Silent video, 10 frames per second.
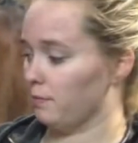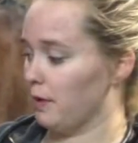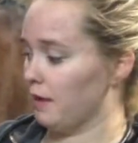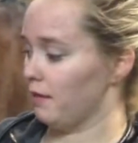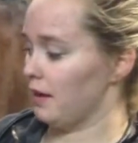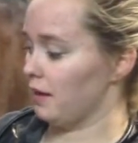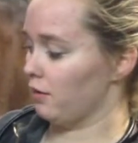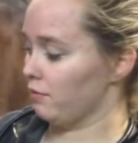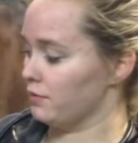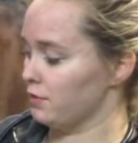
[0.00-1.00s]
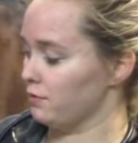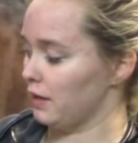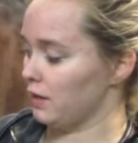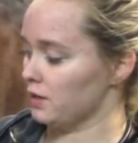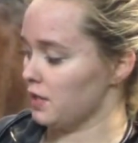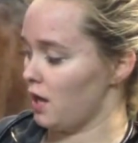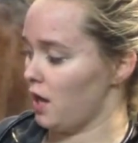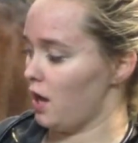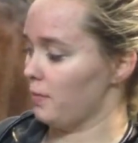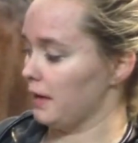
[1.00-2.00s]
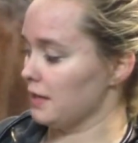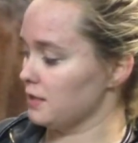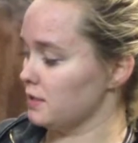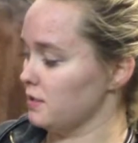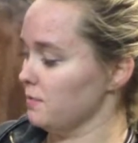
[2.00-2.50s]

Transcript: by laying your 2 fingers up against